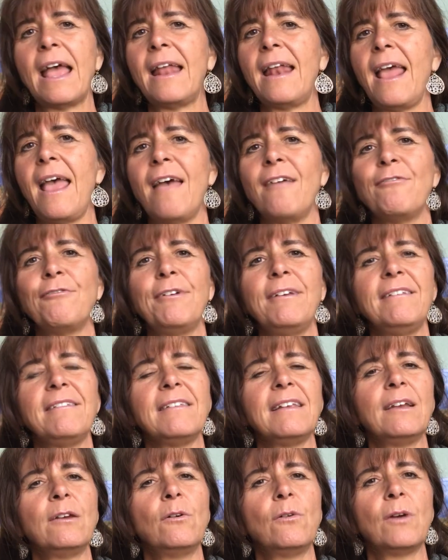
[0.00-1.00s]
at every
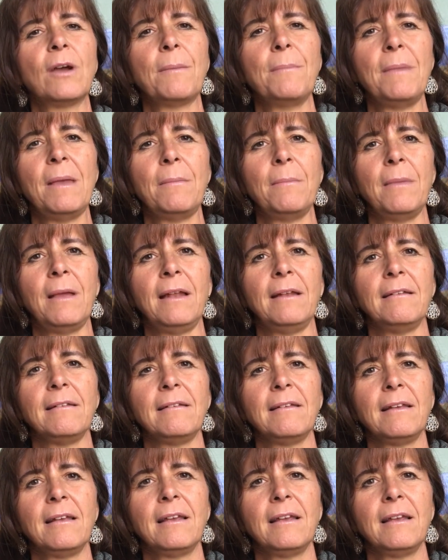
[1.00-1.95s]
single commitment.